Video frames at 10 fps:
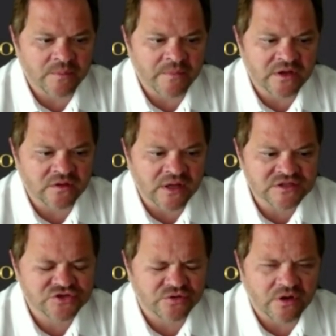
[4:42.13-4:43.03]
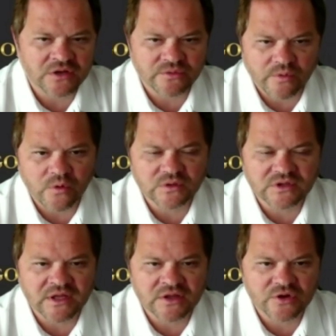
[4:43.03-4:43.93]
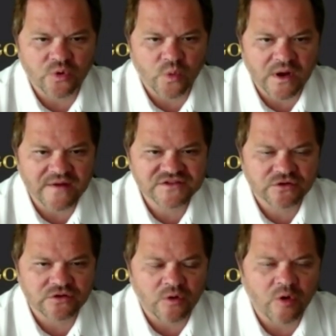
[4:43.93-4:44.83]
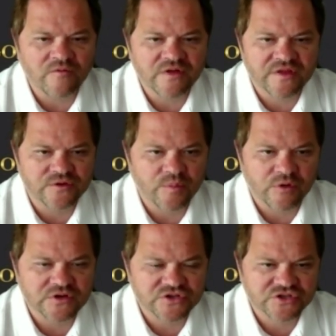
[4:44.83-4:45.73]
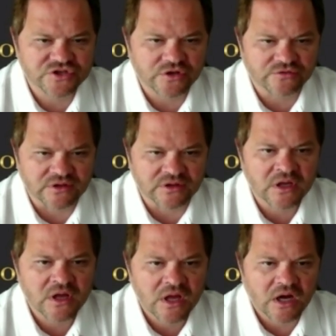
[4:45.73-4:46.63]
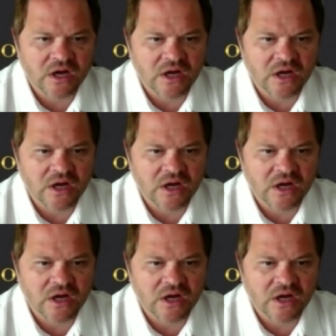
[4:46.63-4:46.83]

my clients are on the road and their wives are at home with newborn children.